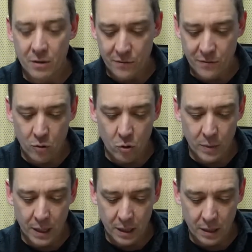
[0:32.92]
for
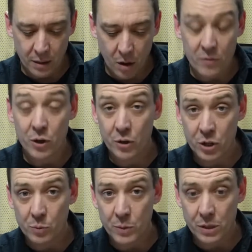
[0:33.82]
me over
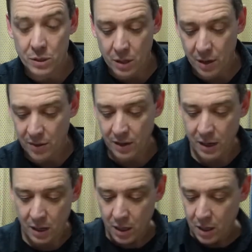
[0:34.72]
Christmas, I
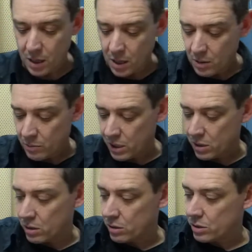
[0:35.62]
think,
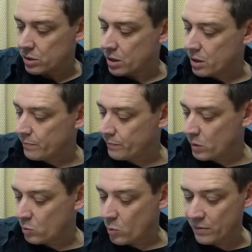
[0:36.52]
because
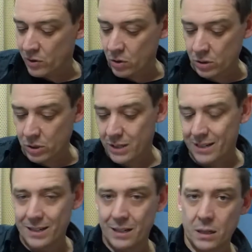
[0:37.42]
what we've got
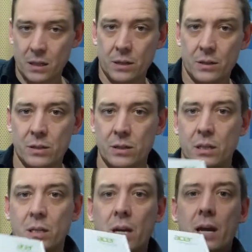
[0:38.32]
is
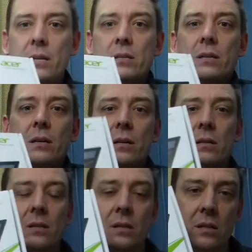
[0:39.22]
the Acer
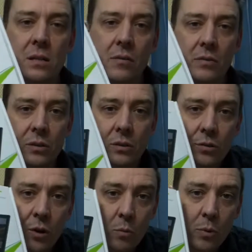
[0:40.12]
C7
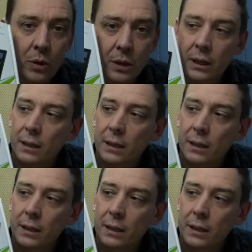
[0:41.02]
Chromebook.